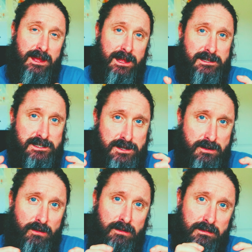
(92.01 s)
It's
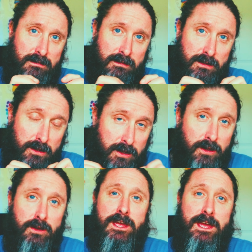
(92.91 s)
not
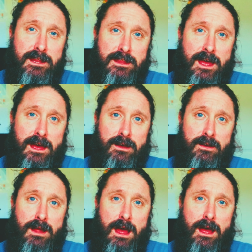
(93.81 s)
cooking that
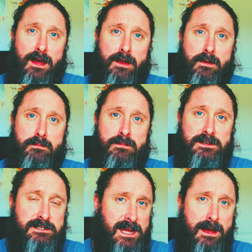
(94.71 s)

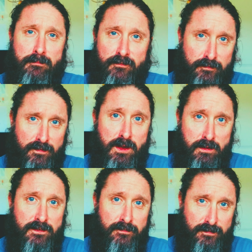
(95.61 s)
damp
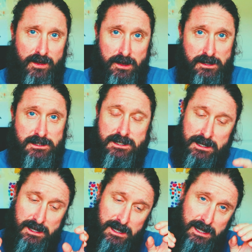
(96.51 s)
fluid first,
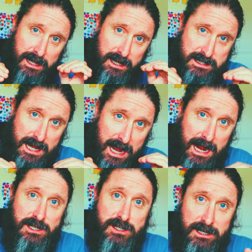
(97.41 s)
it's
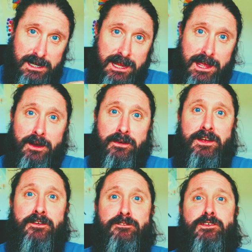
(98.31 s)
actually
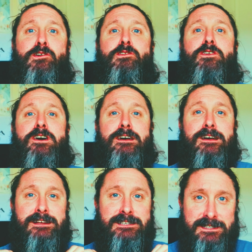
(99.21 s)
going for
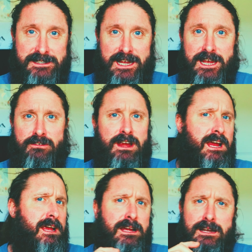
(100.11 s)

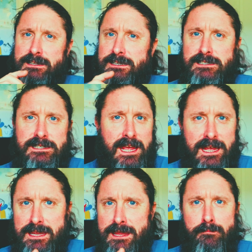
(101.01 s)
searing the
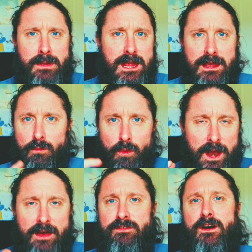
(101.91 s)
skin, the meat,
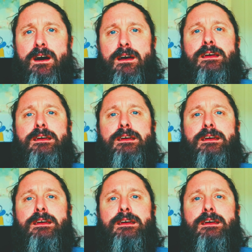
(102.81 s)
whatever.